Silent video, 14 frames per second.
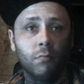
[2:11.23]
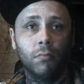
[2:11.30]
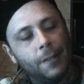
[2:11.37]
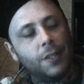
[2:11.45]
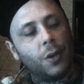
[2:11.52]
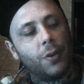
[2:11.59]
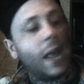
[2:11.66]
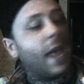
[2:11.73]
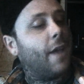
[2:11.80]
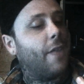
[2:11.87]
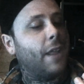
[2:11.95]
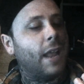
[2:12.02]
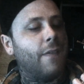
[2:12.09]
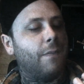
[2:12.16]
So now
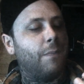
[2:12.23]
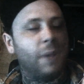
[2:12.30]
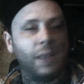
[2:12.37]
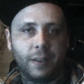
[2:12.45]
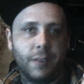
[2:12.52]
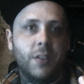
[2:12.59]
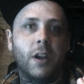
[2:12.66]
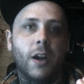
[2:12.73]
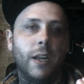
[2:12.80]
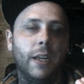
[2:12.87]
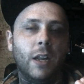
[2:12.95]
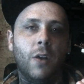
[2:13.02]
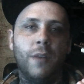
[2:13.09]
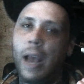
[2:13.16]
that I've picked the
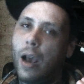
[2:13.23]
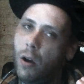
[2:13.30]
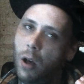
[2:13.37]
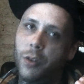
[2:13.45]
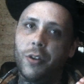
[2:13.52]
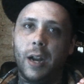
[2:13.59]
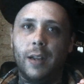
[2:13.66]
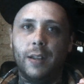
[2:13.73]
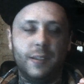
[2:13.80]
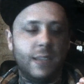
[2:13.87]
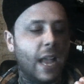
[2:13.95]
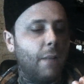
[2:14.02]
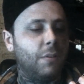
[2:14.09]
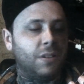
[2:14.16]
starting note, now I'll try to
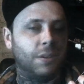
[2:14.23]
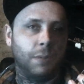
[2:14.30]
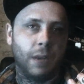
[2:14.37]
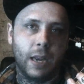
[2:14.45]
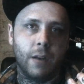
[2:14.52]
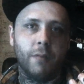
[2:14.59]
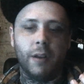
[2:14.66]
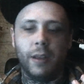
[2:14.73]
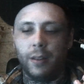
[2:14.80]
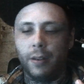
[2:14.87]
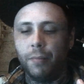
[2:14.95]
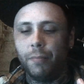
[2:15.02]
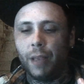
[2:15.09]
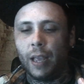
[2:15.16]
establish some kind of
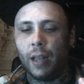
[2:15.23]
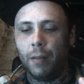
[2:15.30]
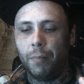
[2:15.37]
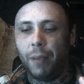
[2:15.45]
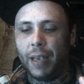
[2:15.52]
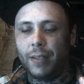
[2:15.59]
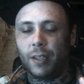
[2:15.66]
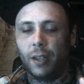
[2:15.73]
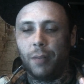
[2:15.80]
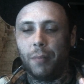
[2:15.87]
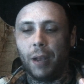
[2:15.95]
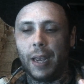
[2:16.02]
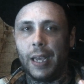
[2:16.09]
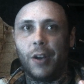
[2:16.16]
rhythm, and based on
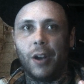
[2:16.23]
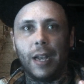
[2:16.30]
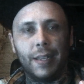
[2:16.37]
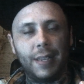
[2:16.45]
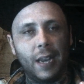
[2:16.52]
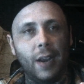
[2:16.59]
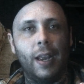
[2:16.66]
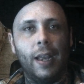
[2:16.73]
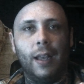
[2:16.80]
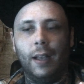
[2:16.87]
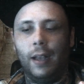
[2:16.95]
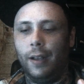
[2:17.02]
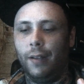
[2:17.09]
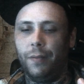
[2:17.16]
my criteria
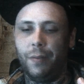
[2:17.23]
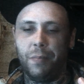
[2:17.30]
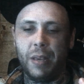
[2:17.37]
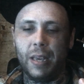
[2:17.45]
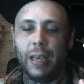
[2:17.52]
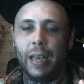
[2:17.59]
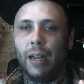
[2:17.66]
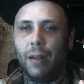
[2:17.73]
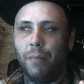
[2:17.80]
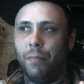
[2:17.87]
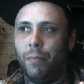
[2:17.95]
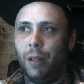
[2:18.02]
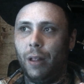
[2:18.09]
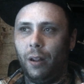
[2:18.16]
of it being kind of
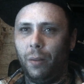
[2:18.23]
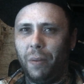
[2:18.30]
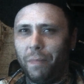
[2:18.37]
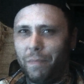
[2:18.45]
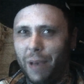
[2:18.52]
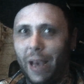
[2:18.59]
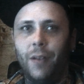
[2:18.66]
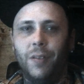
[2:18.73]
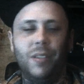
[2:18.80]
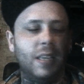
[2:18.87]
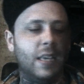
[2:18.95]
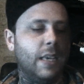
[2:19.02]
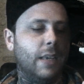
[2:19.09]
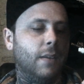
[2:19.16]
a little bit
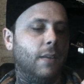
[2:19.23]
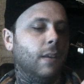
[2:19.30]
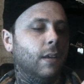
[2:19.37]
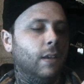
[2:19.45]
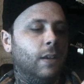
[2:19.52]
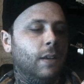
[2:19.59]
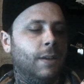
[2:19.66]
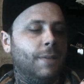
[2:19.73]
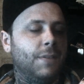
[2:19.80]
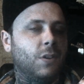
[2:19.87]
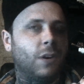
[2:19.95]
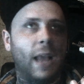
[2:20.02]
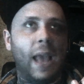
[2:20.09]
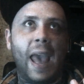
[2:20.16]
bouncy and
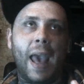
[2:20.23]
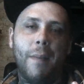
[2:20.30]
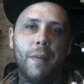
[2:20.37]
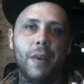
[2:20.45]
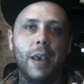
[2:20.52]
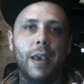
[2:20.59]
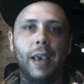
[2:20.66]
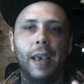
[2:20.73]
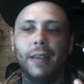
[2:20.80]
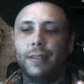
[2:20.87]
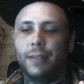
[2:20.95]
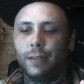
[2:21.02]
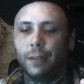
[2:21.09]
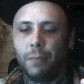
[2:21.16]
sort of happy, I
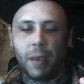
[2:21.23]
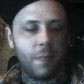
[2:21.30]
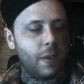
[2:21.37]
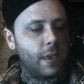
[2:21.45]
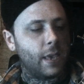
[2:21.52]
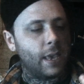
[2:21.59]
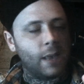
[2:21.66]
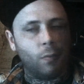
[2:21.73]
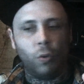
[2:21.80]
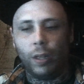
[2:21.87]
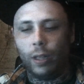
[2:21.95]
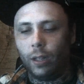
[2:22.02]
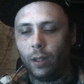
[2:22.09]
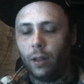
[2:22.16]
guess, maybe it
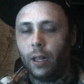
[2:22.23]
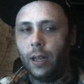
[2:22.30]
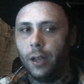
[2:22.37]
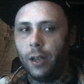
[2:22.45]
will,